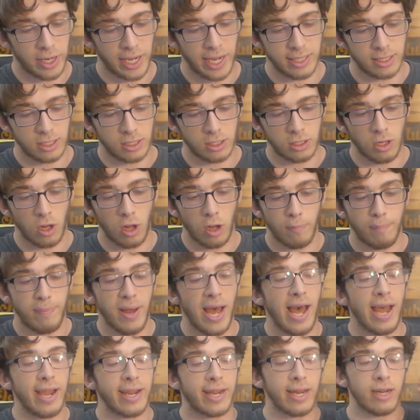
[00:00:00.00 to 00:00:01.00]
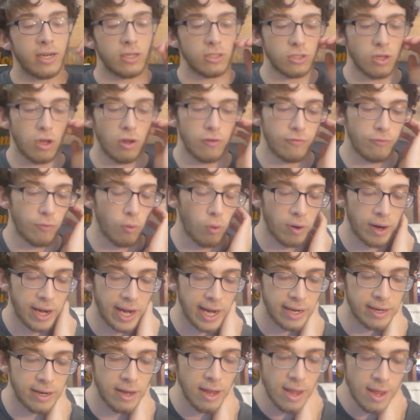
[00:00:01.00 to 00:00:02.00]
He has a solid backhand, a solid
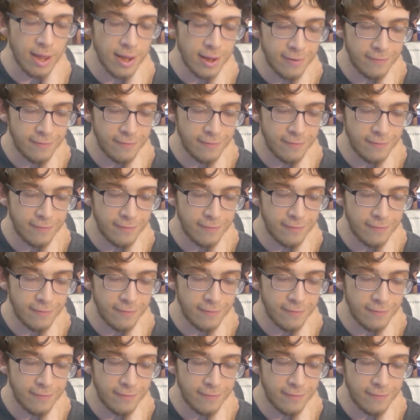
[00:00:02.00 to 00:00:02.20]
forehand,